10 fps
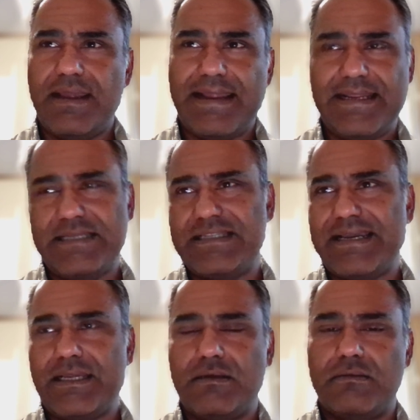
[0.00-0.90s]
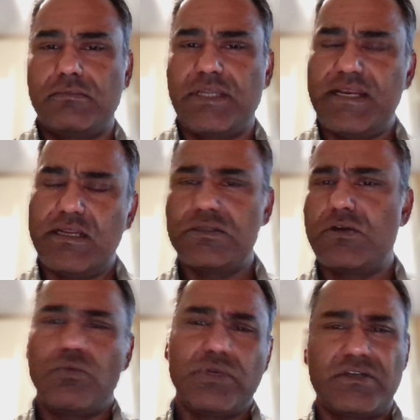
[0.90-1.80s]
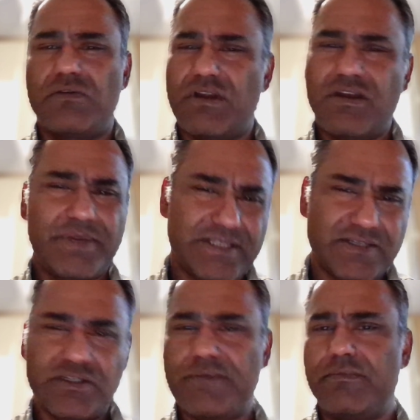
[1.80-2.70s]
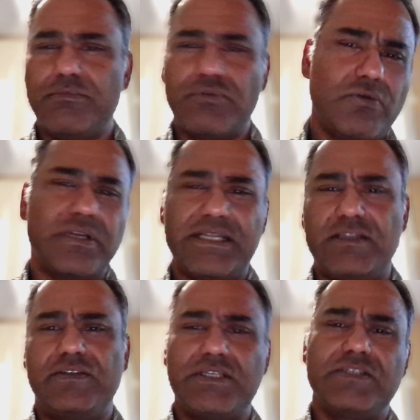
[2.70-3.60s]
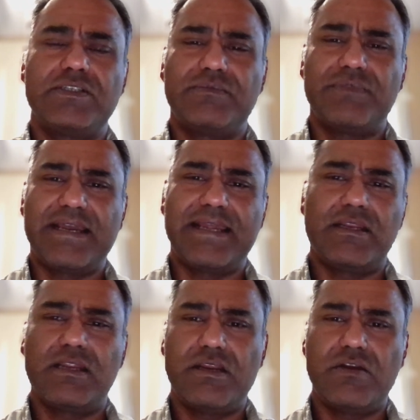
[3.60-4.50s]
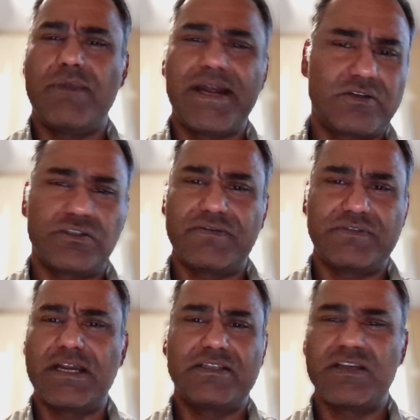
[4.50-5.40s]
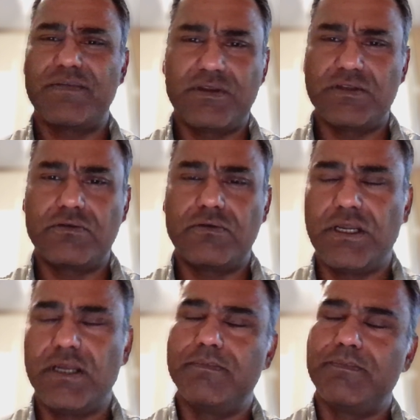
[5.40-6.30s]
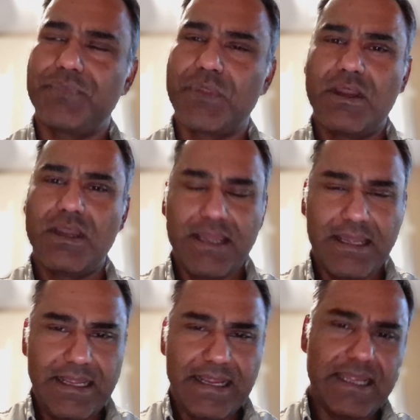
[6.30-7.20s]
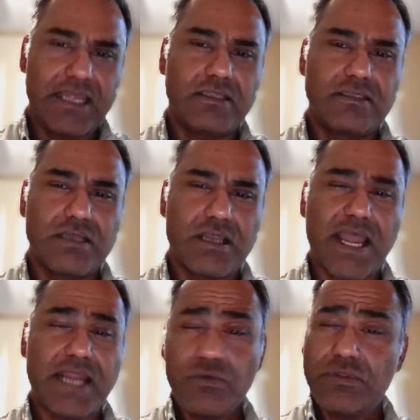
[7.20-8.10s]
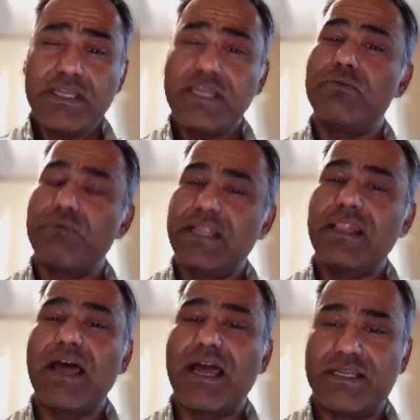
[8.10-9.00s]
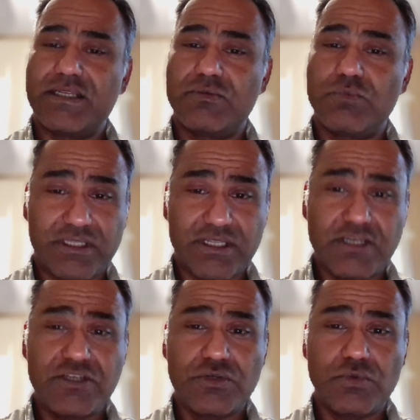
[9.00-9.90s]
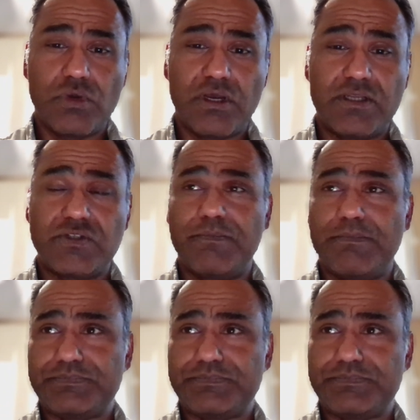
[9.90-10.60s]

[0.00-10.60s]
And he's like, he doesn't know what's going on, but there's something broken in the system that, Microsoft's got something screwed up. And I don't think he realized what the issue was.